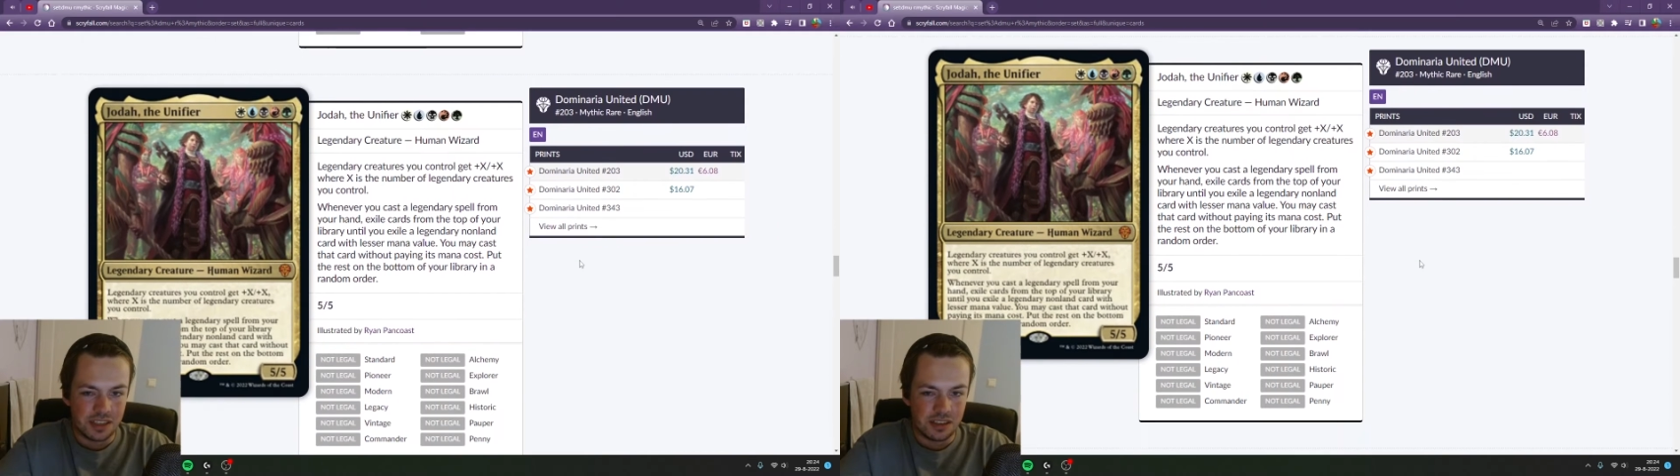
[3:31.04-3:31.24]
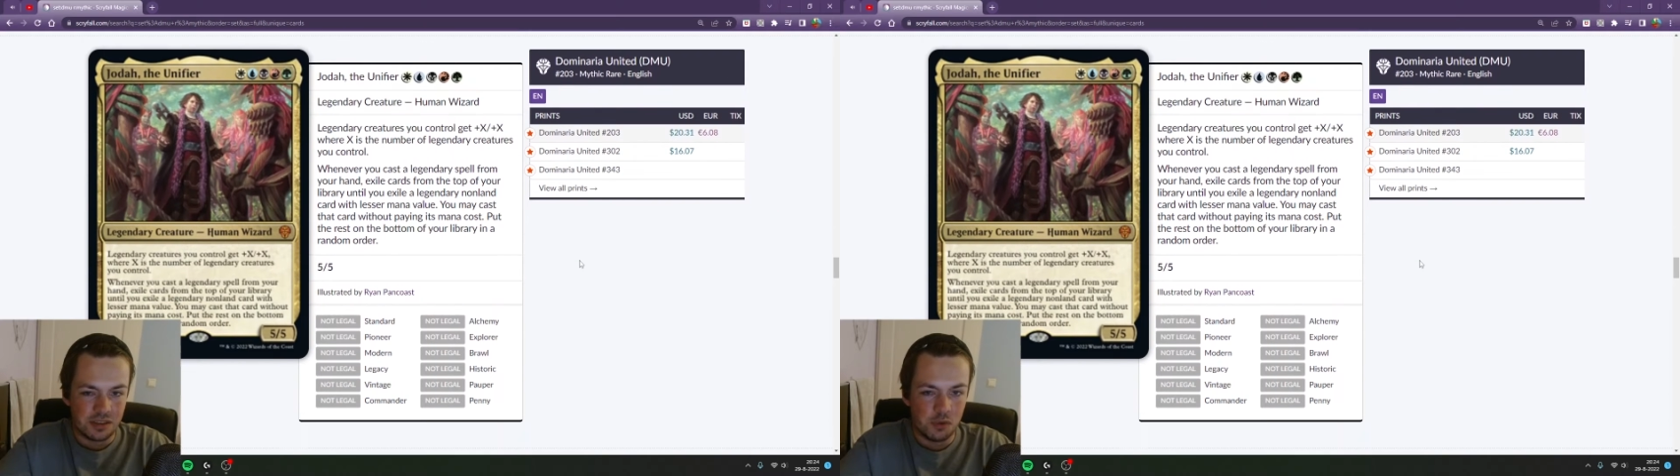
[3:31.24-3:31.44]

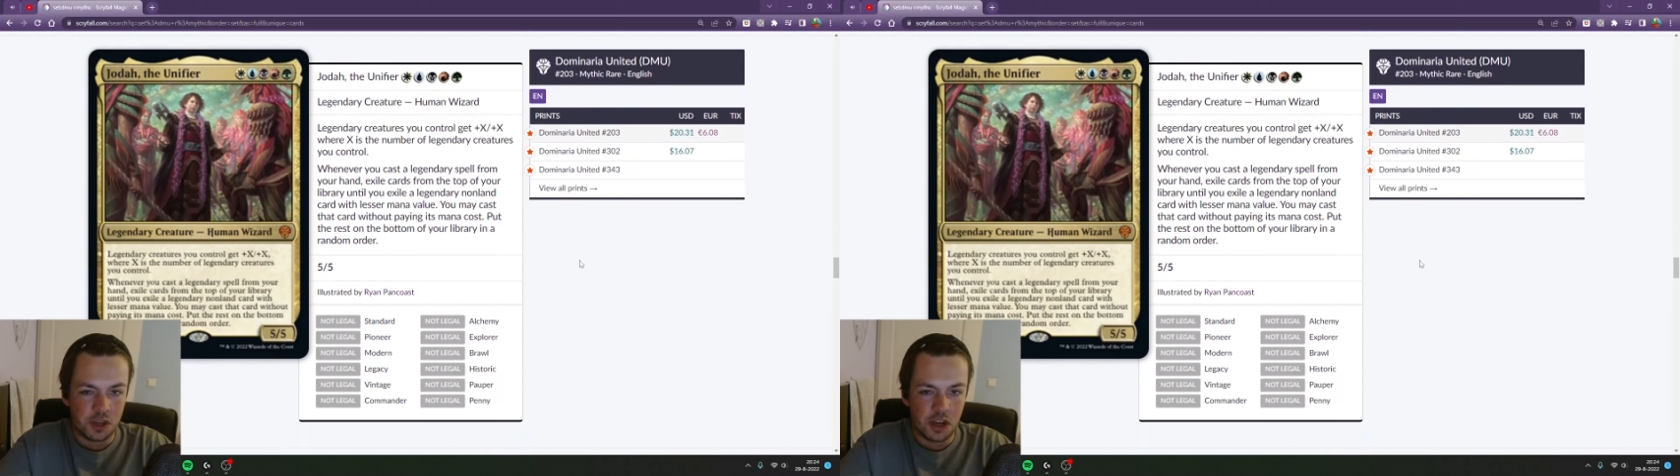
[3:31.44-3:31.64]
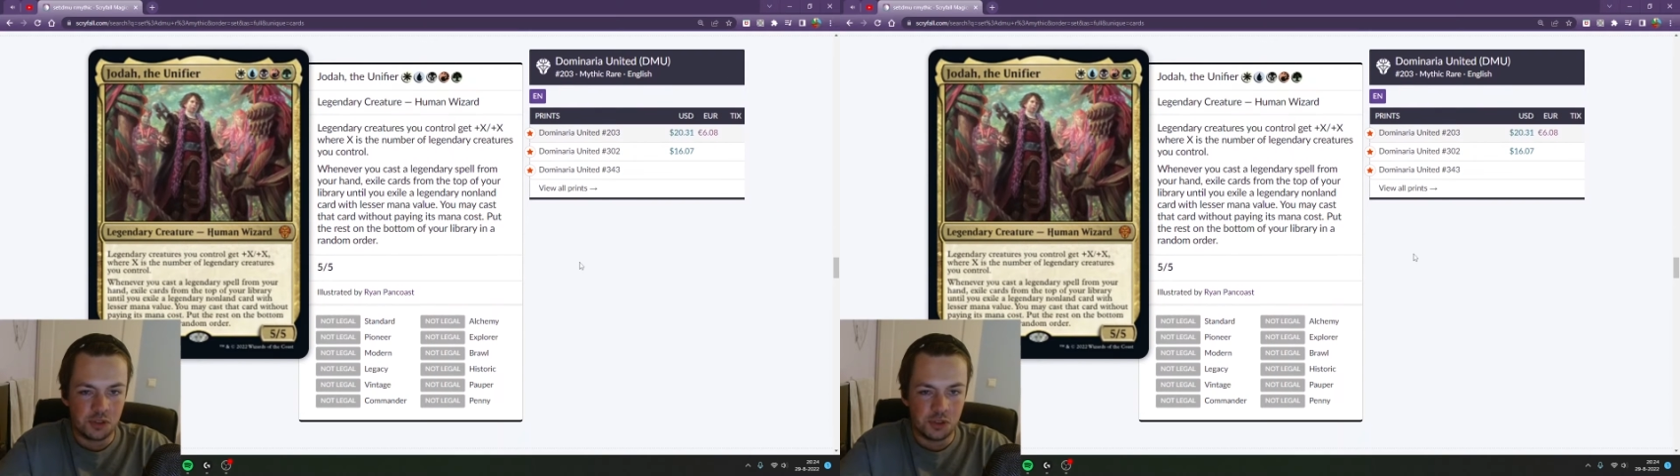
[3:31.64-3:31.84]

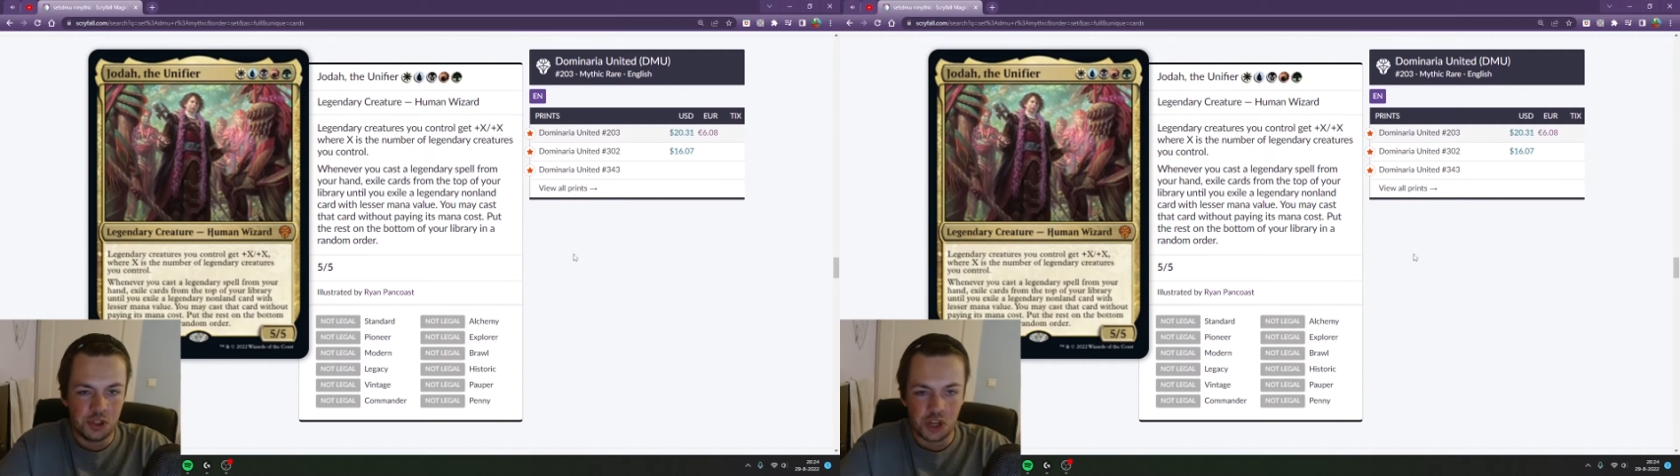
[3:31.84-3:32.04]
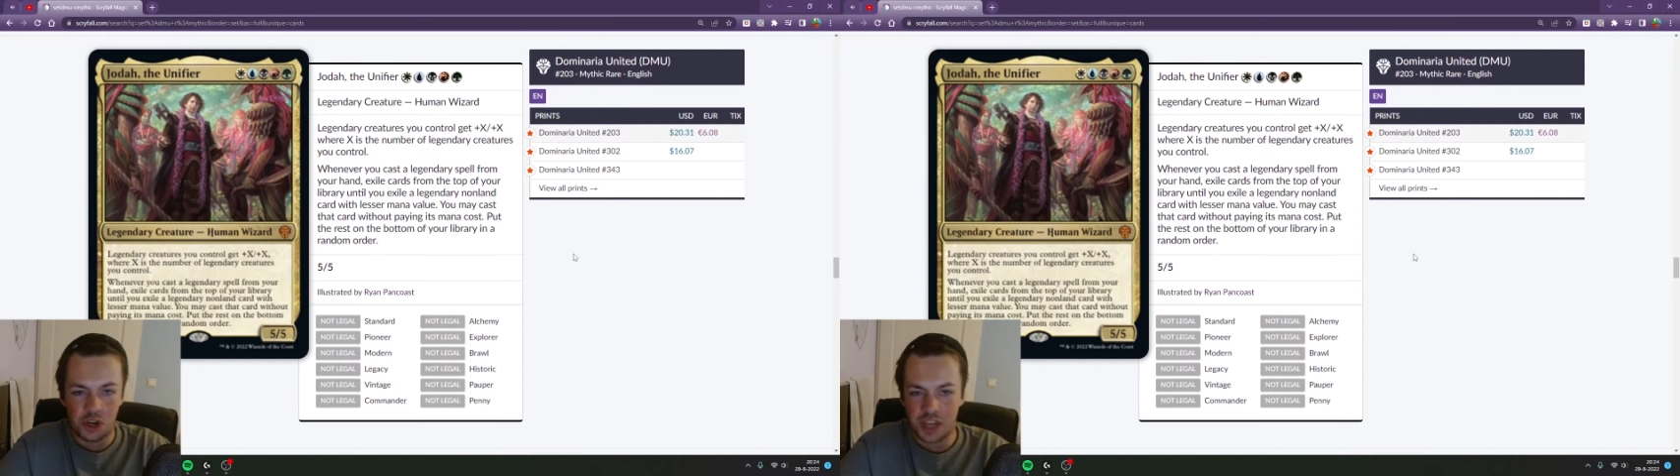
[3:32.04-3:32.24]
Moving on to
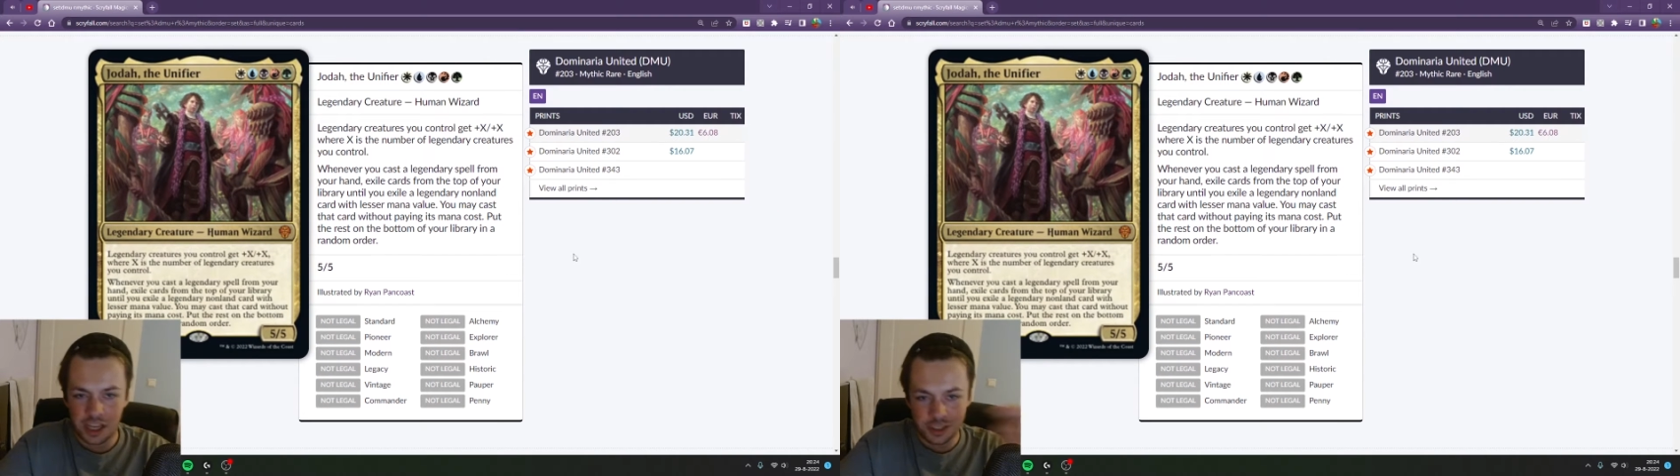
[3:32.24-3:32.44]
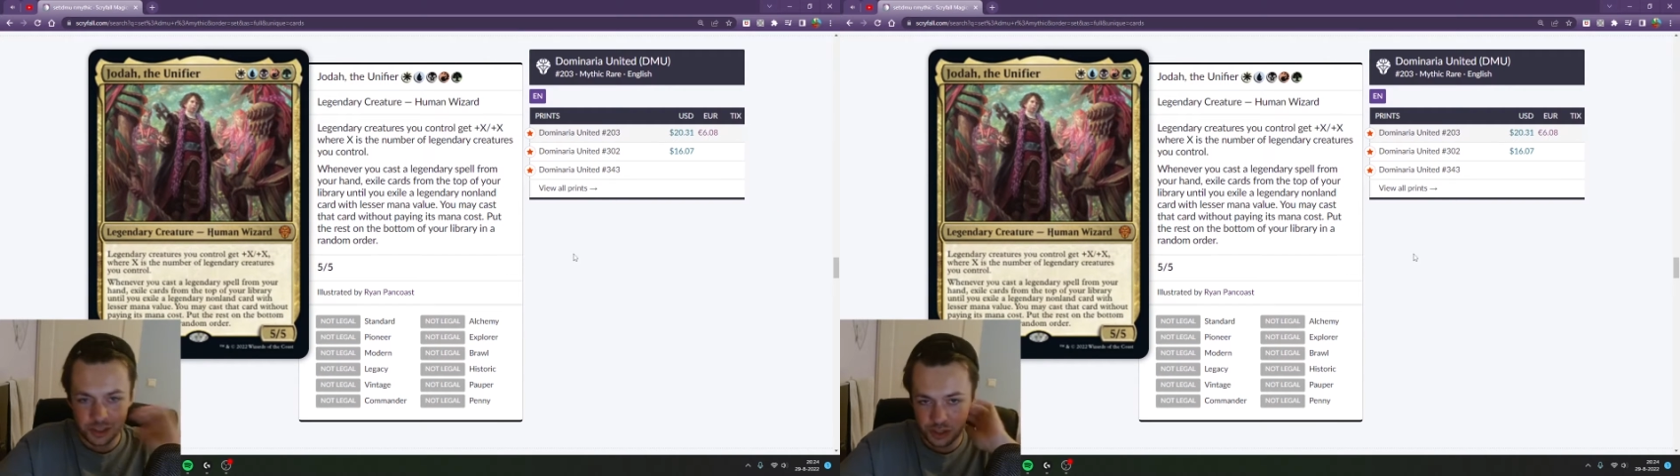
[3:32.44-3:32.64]
Joda the